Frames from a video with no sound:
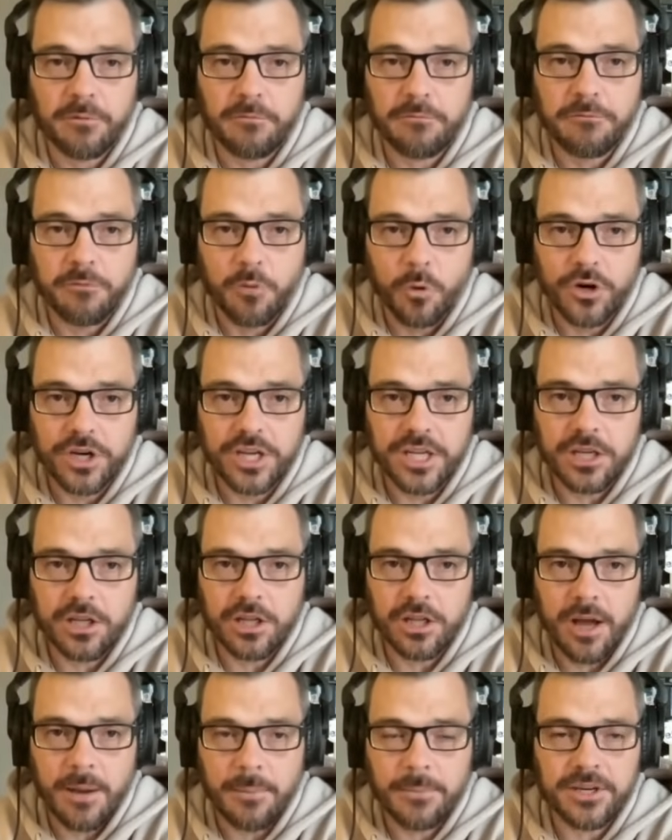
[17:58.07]
40
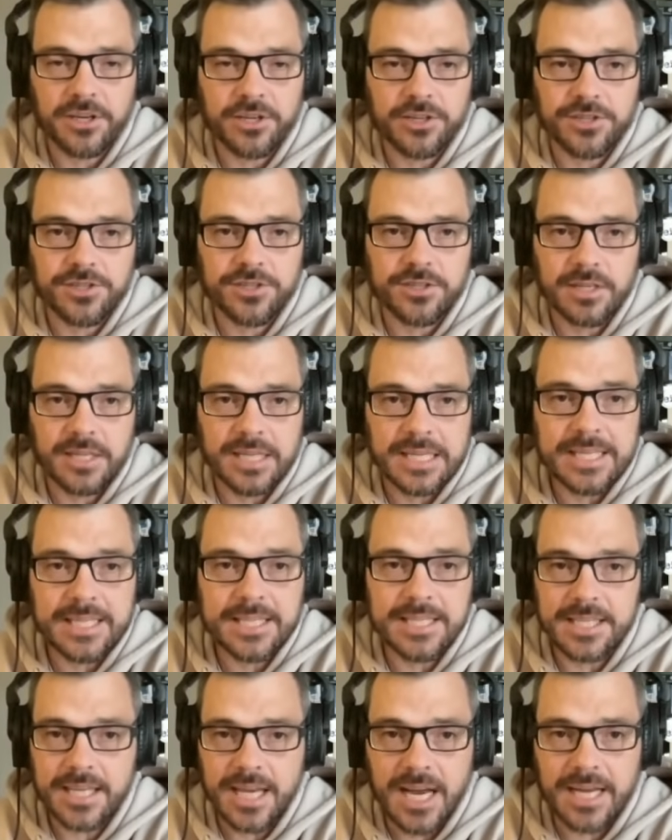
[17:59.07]
kilometers
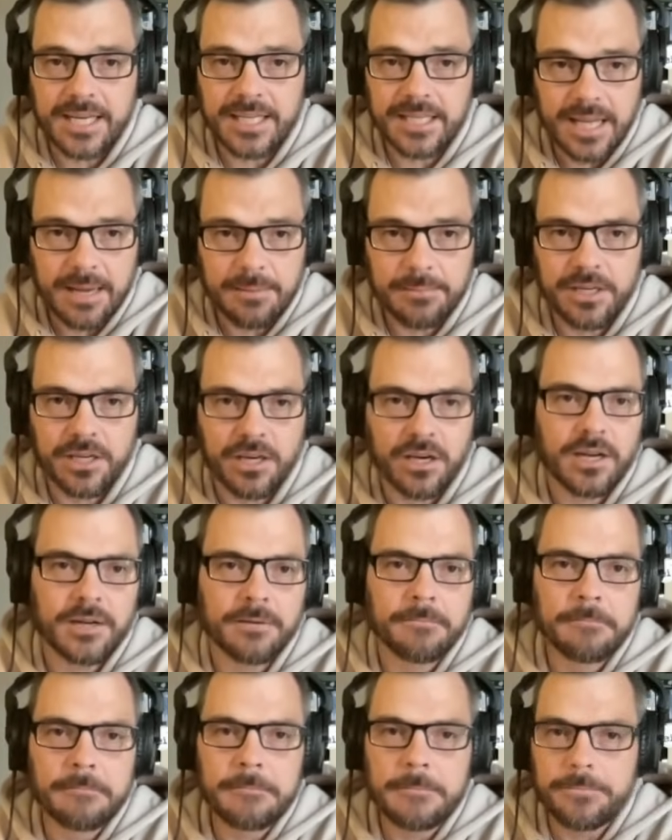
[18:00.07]
inside Lebanon.
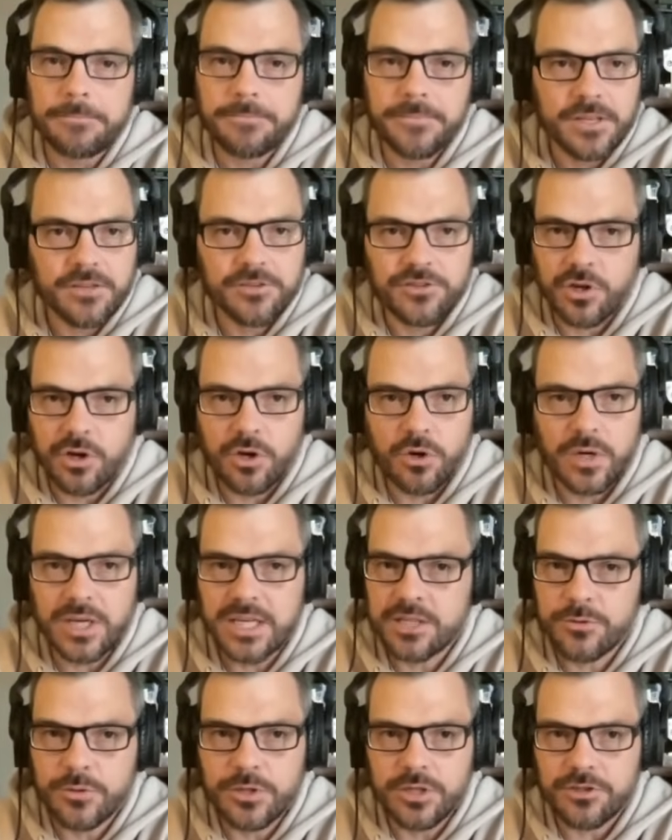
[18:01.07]
So
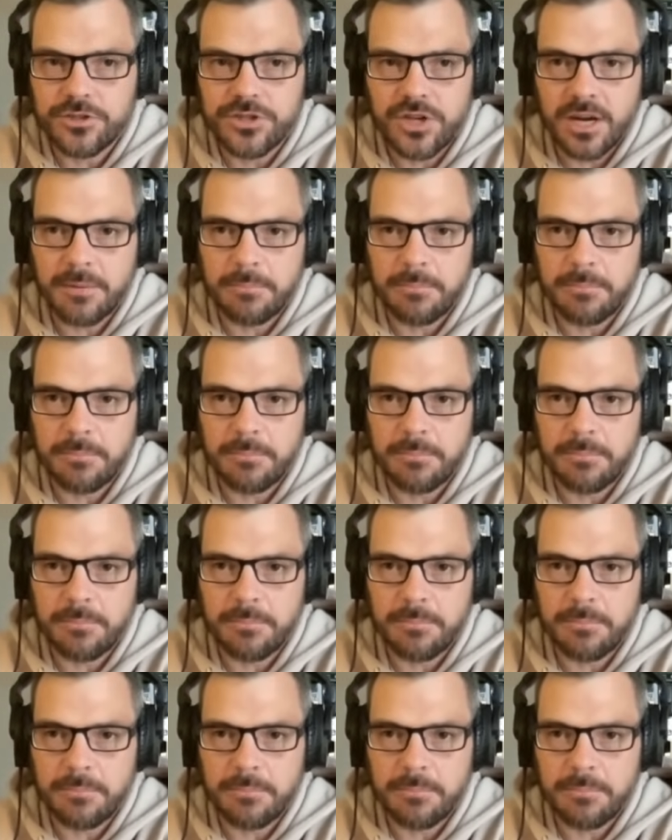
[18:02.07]
Israel's not